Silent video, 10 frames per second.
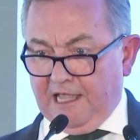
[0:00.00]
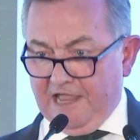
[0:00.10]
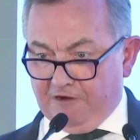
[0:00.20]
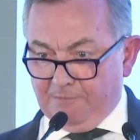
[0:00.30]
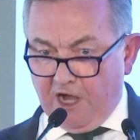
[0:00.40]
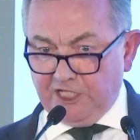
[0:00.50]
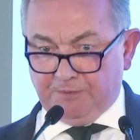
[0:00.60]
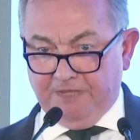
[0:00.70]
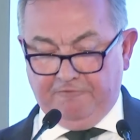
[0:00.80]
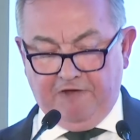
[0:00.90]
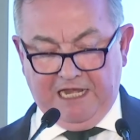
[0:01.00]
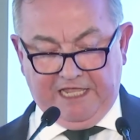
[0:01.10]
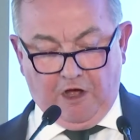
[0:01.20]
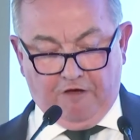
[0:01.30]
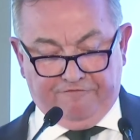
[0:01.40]
it reminds me
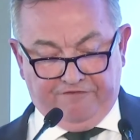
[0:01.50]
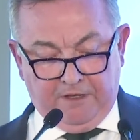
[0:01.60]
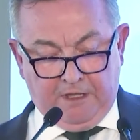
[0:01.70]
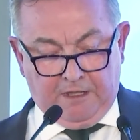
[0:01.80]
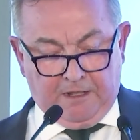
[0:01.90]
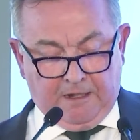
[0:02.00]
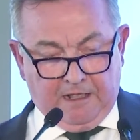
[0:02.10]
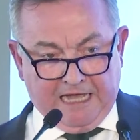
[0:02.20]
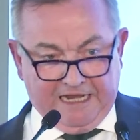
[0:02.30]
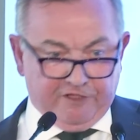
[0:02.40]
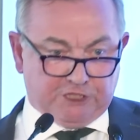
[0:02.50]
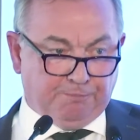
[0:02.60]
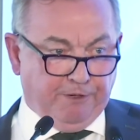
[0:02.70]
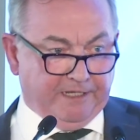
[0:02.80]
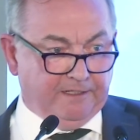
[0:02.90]
really of another
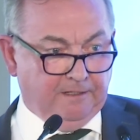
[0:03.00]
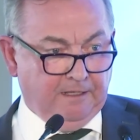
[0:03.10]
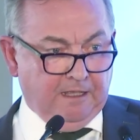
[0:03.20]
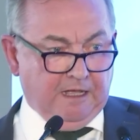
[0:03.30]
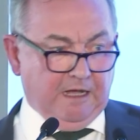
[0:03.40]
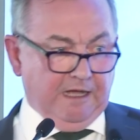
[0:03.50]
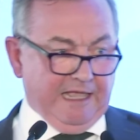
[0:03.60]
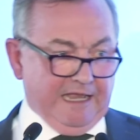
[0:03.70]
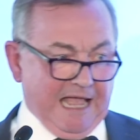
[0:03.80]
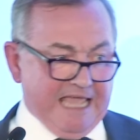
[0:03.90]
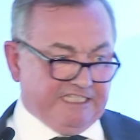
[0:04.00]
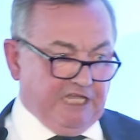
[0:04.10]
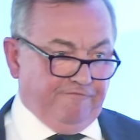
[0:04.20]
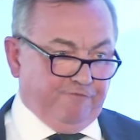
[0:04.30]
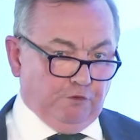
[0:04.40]
spring,
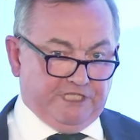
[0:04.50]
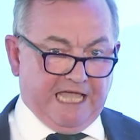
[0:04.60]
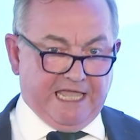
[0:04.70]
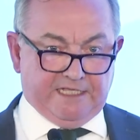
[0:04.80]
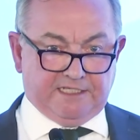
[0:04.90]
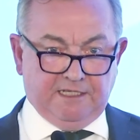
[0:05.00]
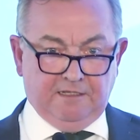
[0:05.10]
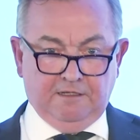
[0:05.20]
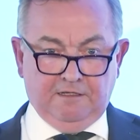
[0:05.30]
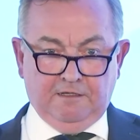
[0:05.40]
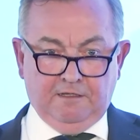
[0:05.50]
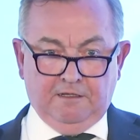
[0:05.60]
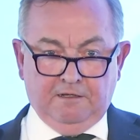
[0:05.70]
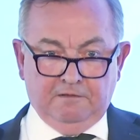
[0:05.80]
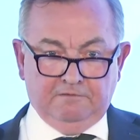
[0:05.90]
1848,
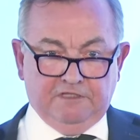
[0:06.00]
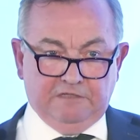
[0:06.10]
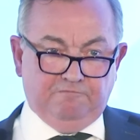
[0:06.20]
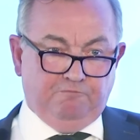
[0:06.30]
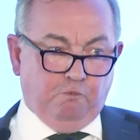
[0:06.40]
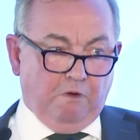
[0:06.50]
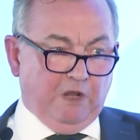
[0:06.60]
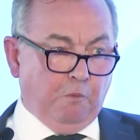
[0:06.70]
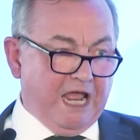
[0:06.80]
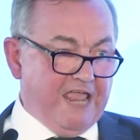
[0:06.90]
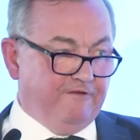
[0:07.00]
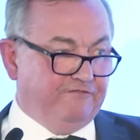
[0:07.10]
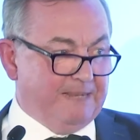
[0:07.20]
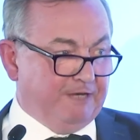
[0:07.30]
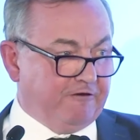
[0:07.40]
when a wave
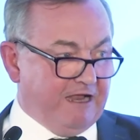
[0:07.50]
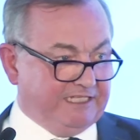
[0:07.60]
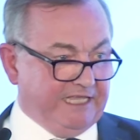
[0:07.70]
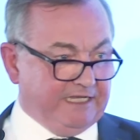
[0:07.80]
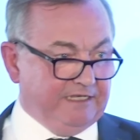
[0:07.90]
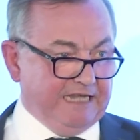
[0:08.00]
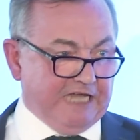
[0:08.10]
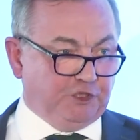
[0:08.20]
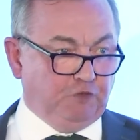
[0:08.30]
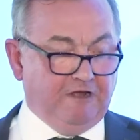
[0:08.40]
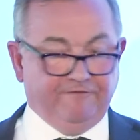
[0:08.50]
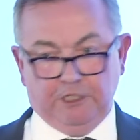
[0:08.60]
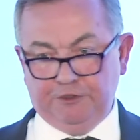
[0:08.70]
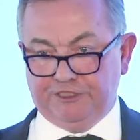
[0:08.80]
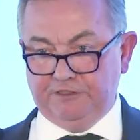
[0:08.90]
of democratic national
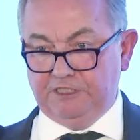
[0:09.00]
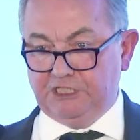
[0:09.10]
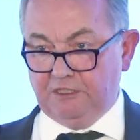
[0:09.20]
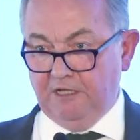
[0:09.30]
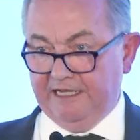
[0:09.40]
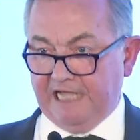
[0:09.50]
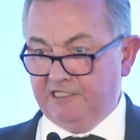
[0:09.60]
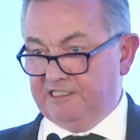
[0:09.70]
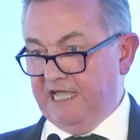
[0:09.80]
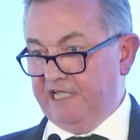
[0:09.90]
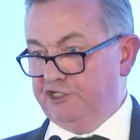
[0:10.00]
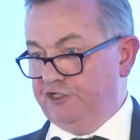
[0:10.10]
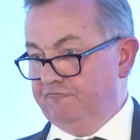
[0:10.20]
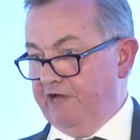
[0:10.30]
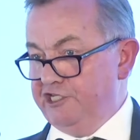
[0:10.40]
revolutions against the
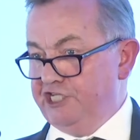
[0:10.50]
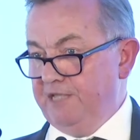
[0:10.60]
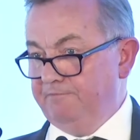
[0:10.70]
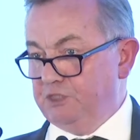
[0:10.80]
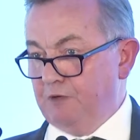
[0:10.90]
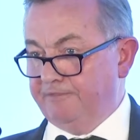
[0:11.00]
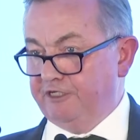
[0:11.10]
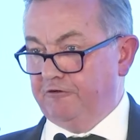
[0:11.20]
ancient regime swept